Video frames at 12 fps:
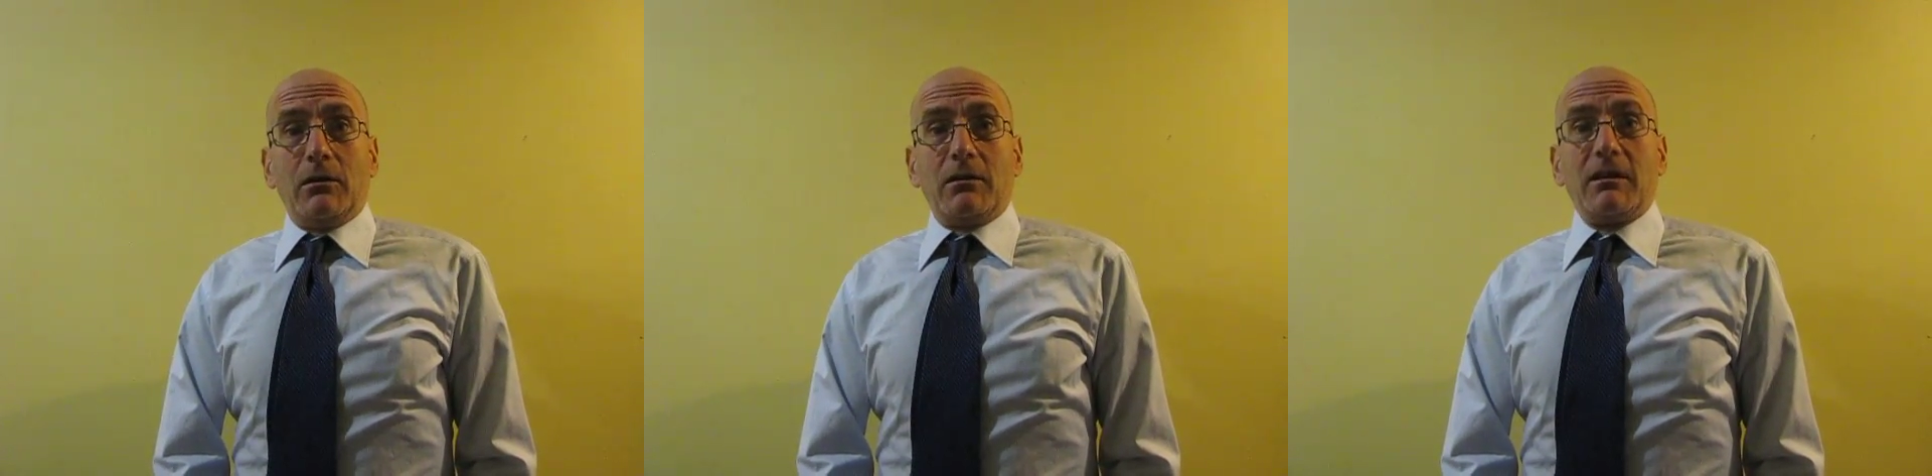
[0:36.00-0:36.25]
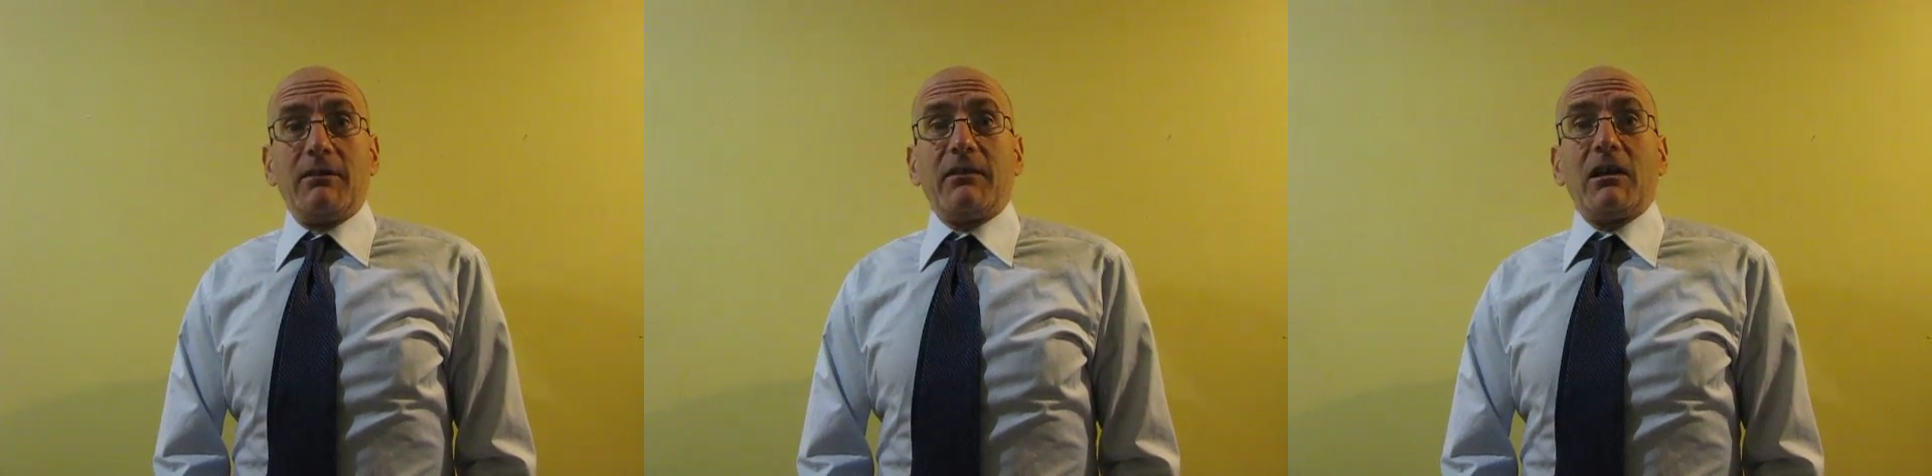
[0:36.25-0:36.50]

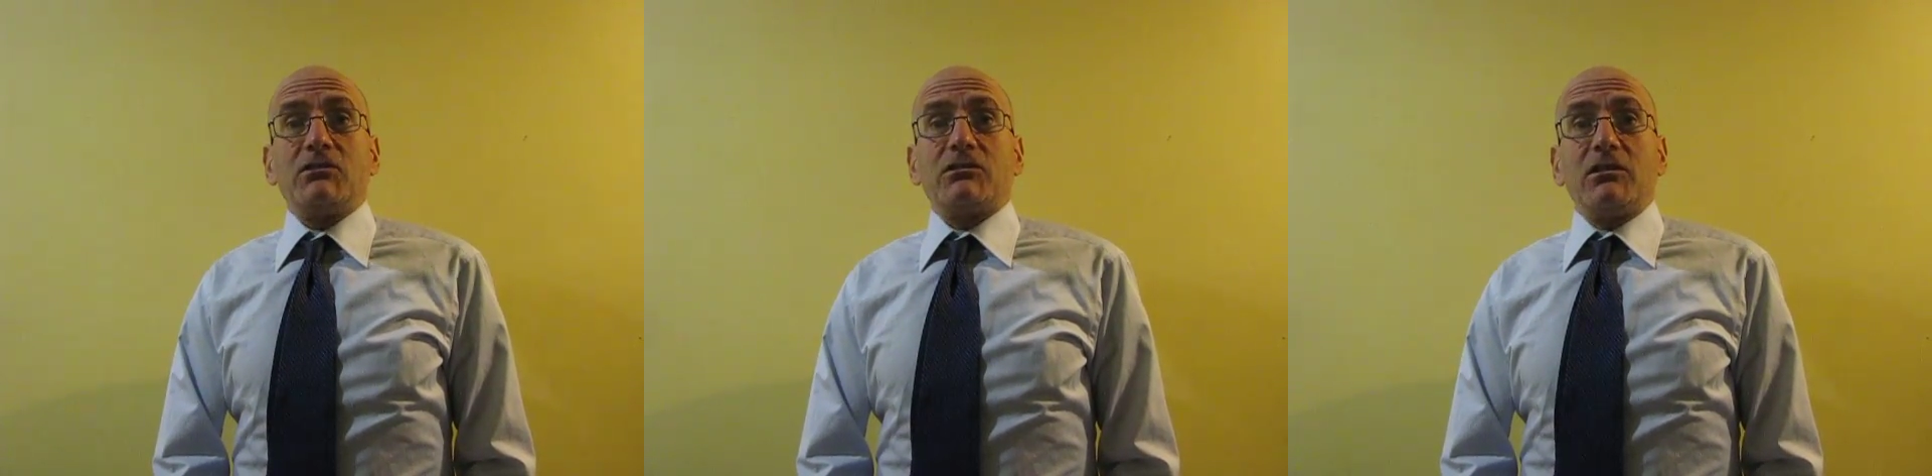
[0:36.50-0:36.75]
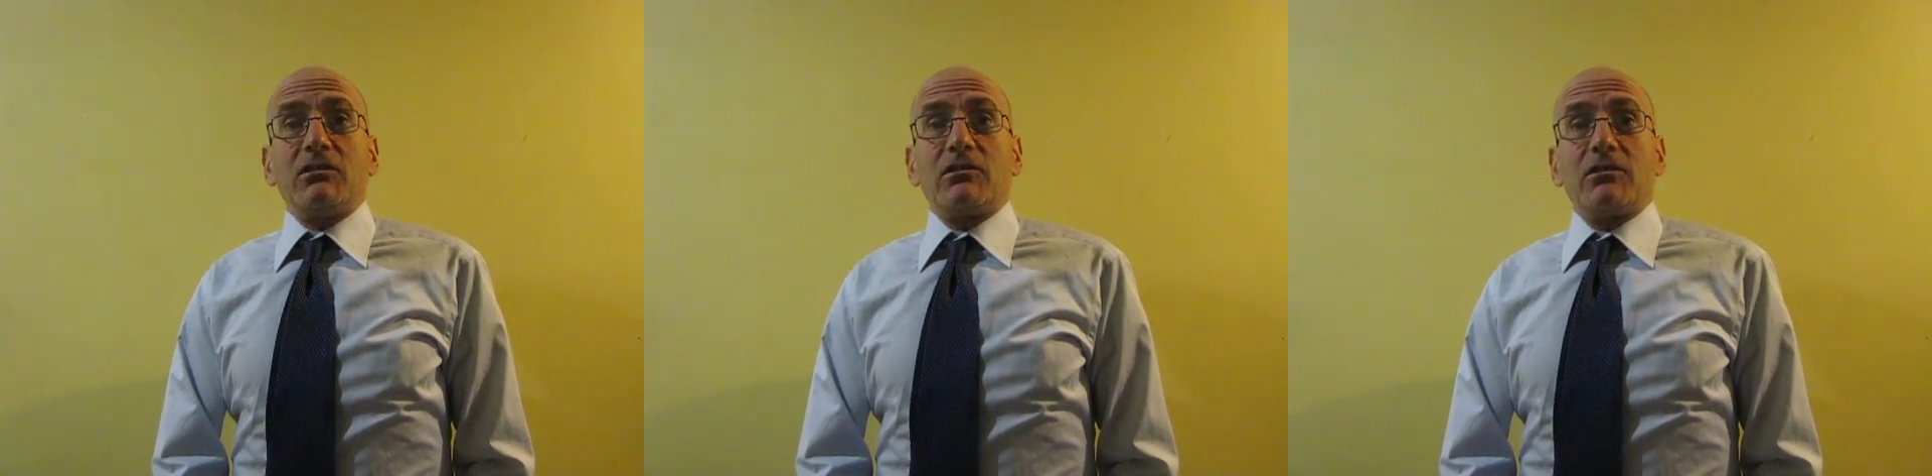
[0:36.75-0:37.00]
The
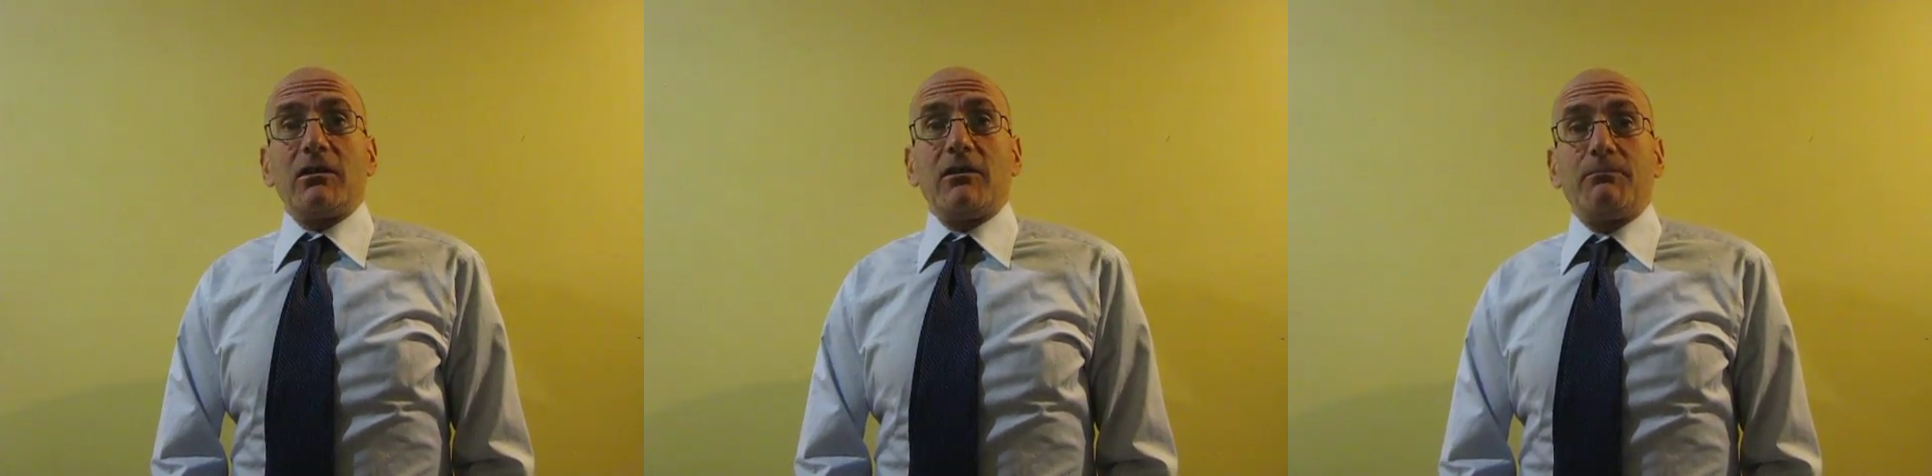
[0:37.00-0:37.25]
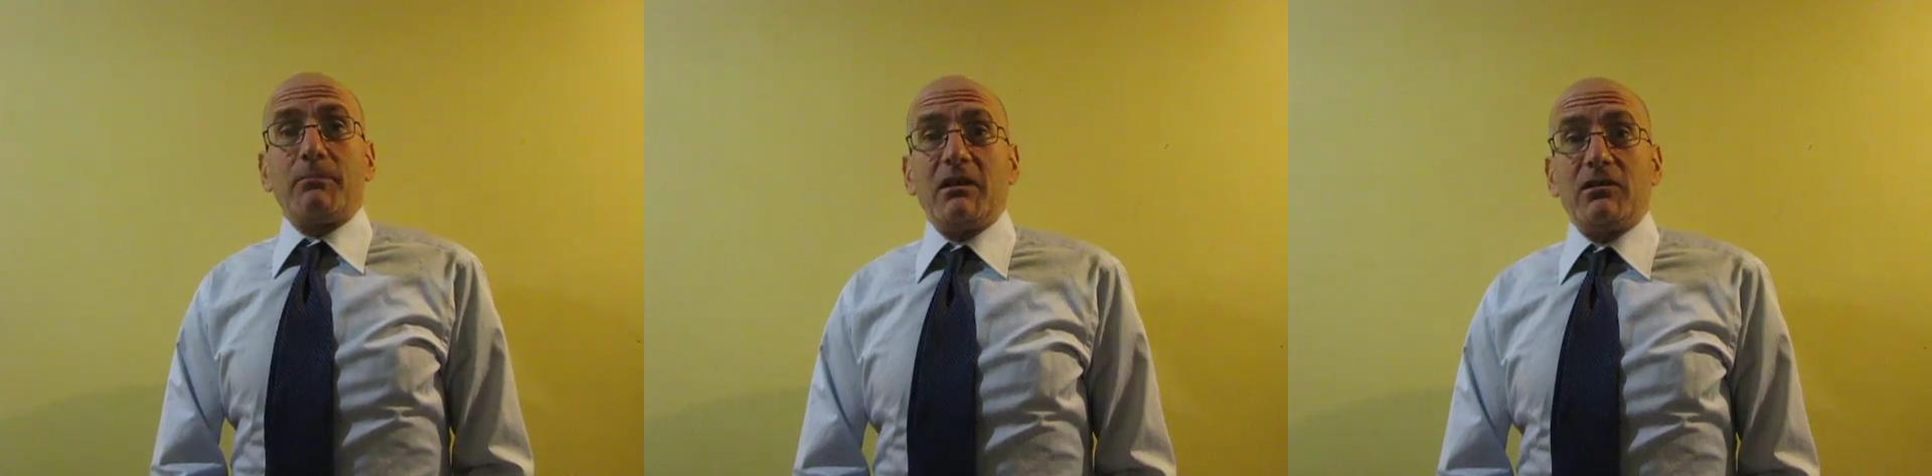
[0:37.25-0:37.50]
inventions
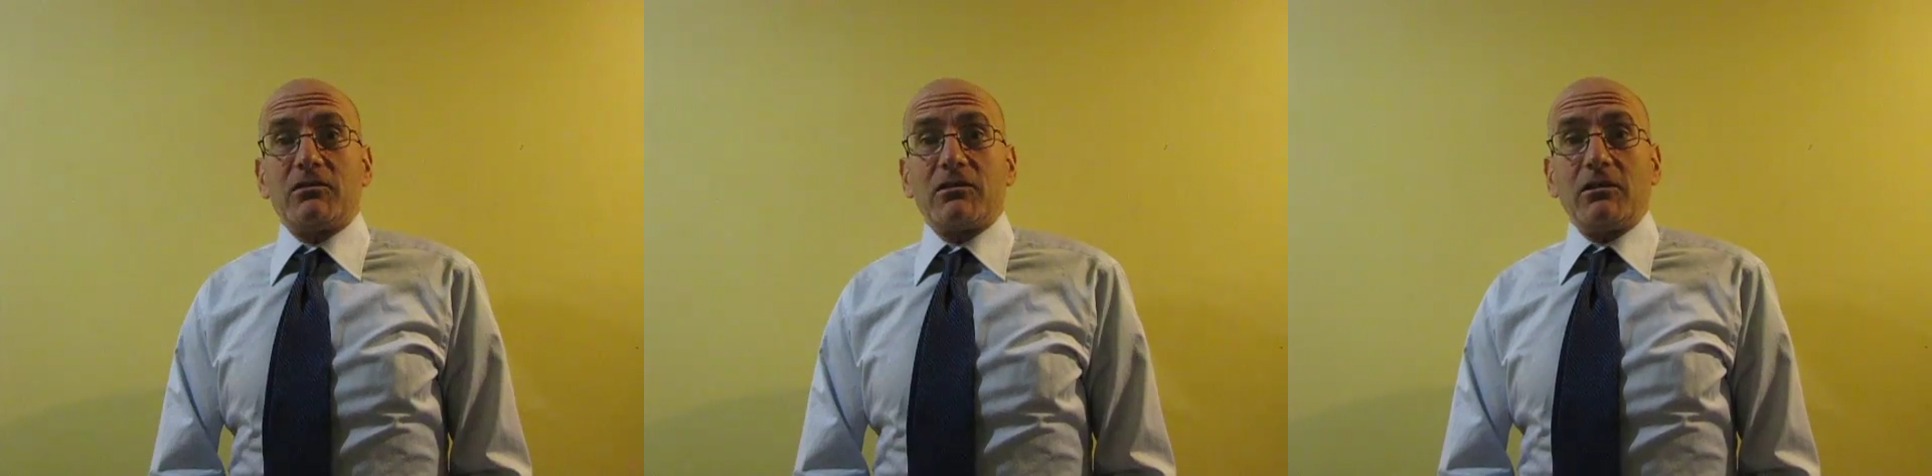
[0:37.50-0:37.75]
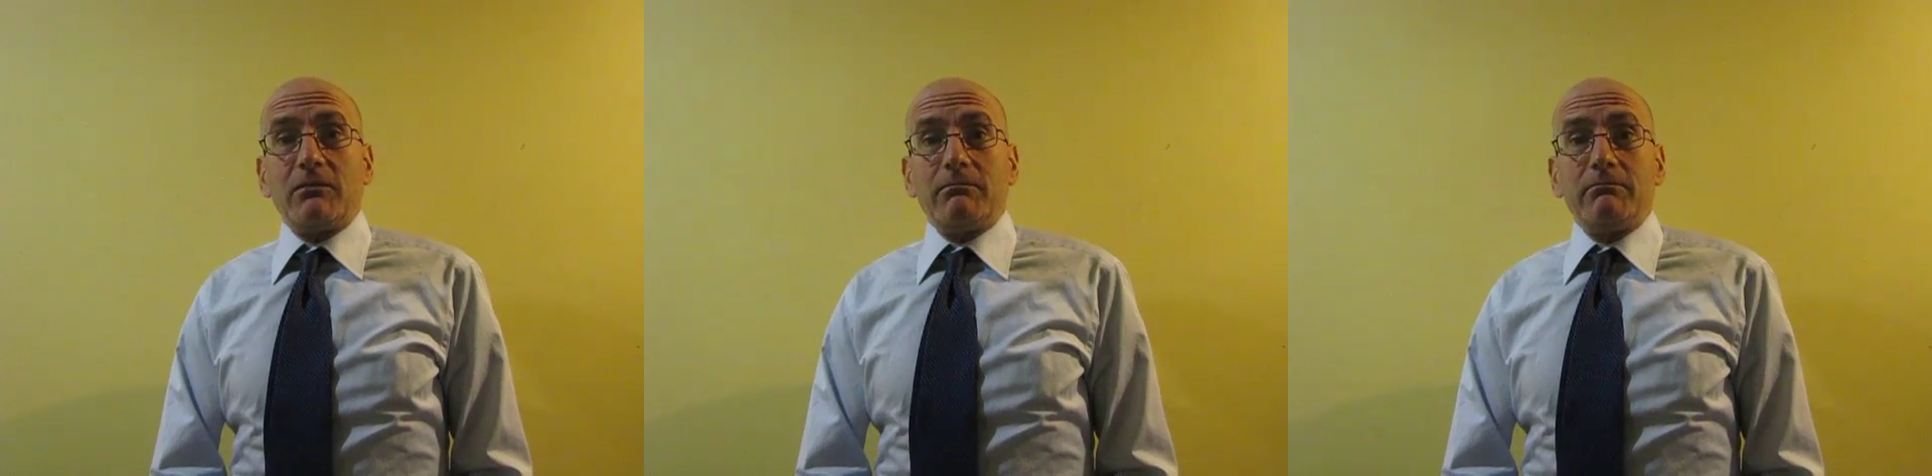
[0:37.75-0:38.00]
of
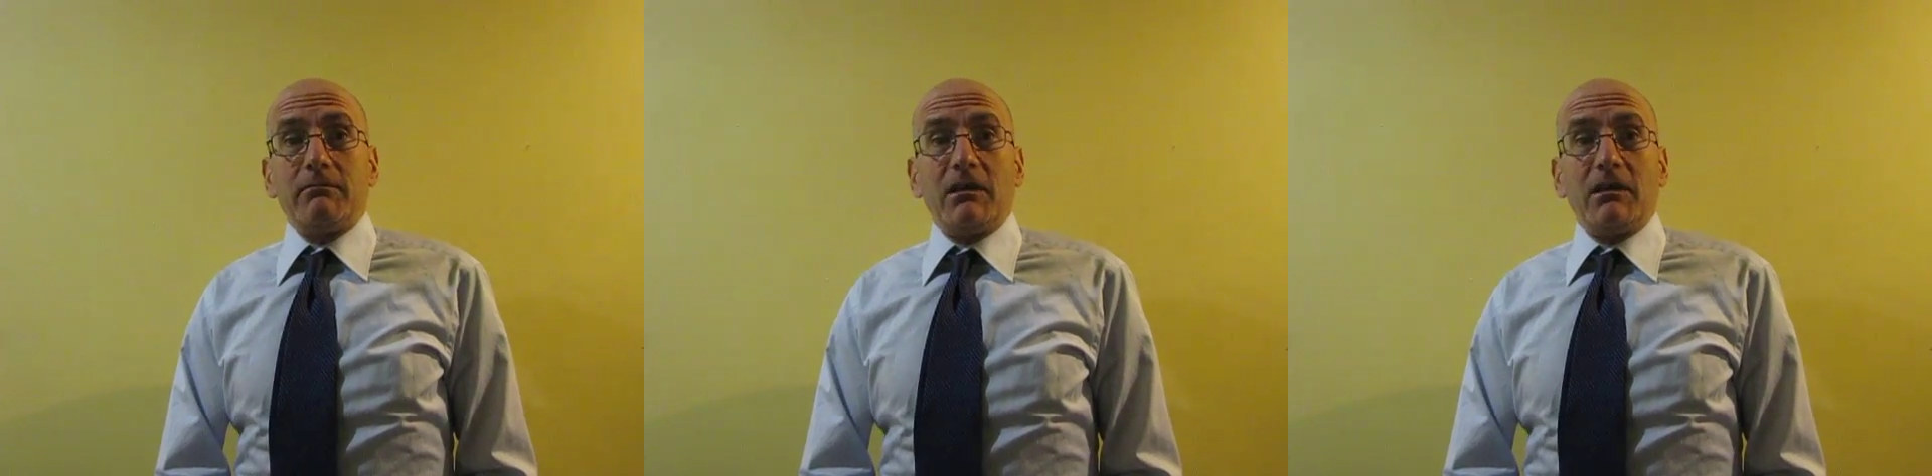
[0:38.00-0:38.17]
pizza,